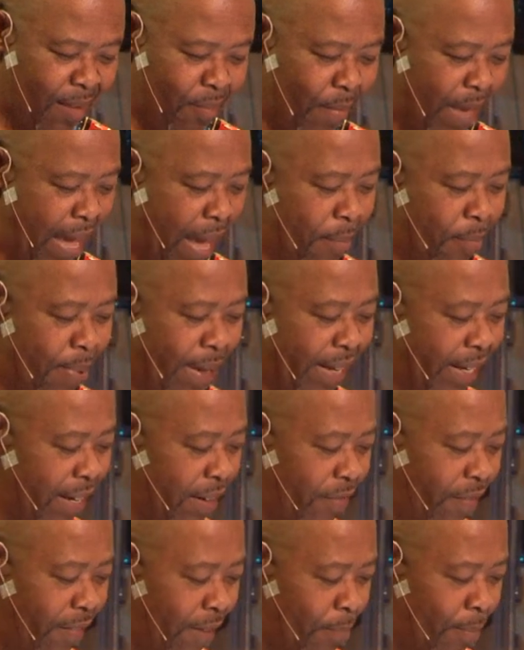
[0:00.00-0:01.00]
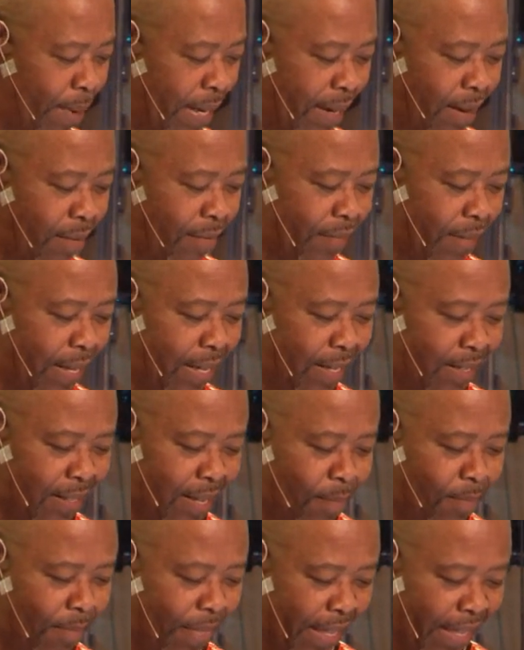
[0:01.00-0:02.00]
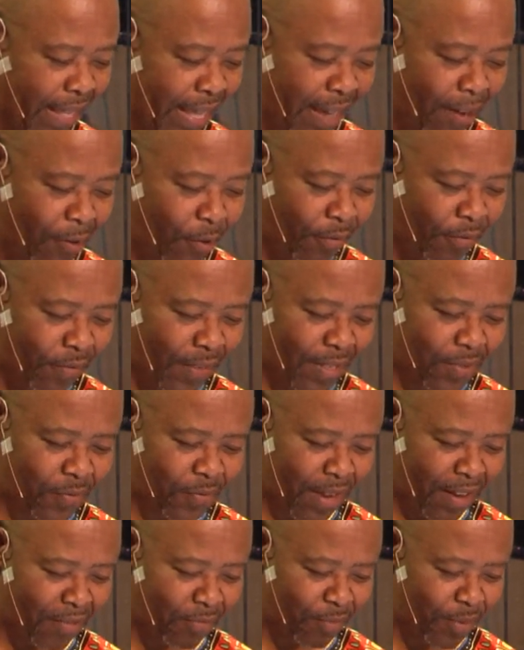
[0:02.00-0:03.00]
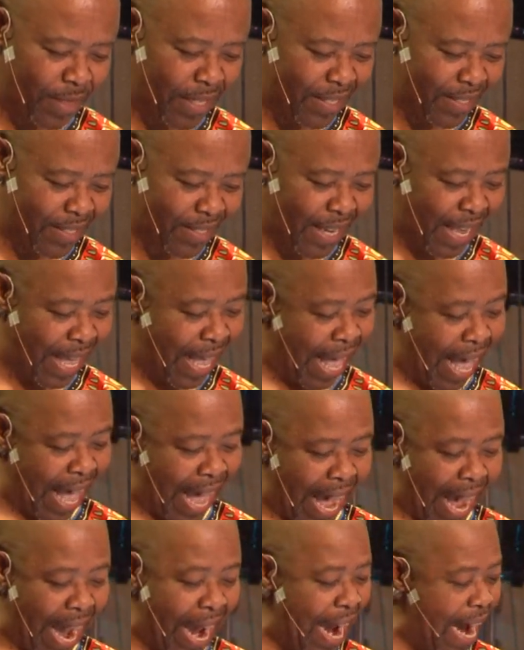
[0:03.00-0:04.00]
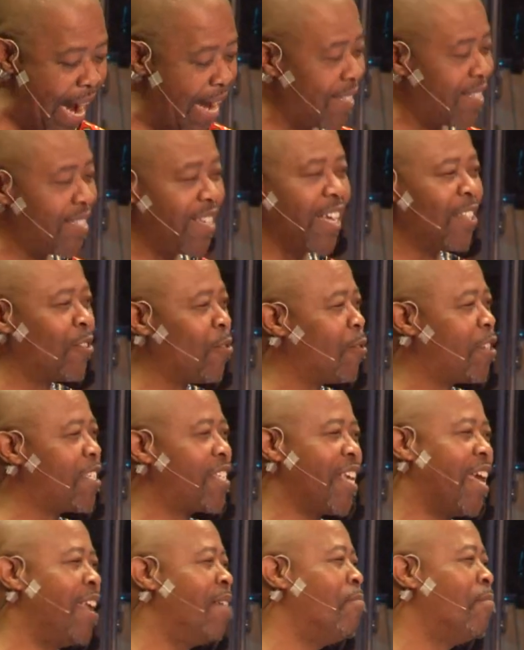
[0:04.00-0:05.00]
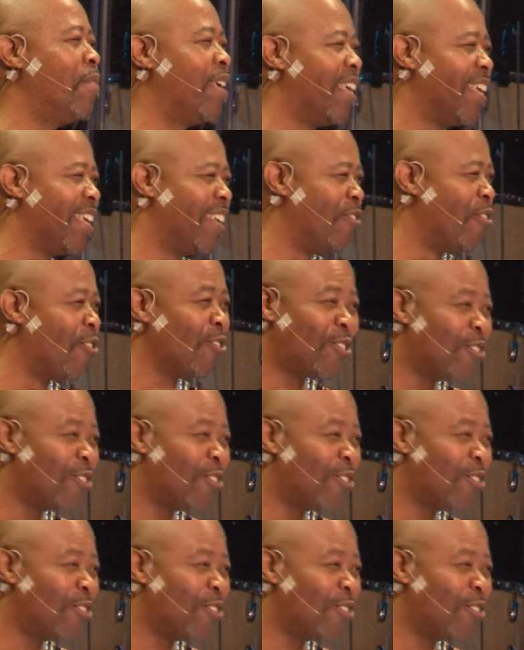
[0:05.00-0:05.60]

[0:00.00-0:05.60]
May I paraphrase something here on verse 5, please? I ask that you send me not